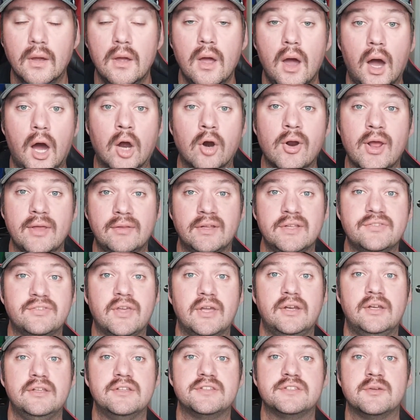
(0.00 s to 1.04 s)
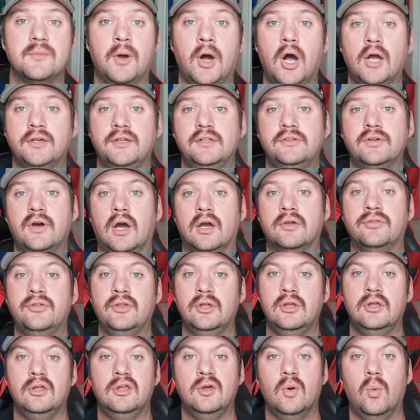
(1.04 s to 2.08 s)
All right, let's get into some hockey talk.
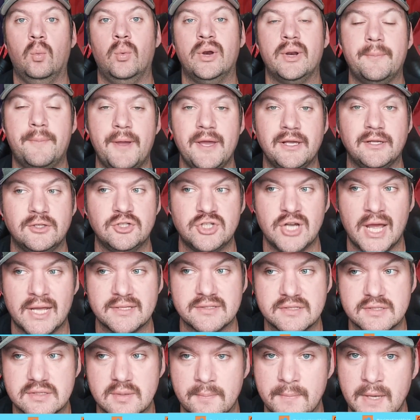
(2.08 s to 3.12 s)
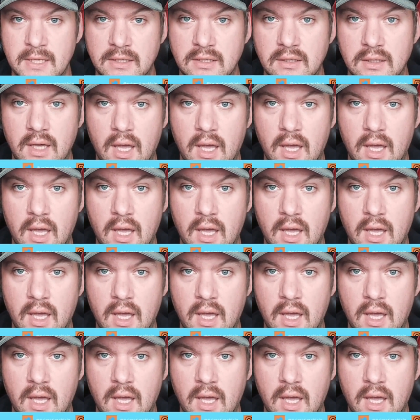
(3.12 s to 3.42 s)
The Winnipeg Jets making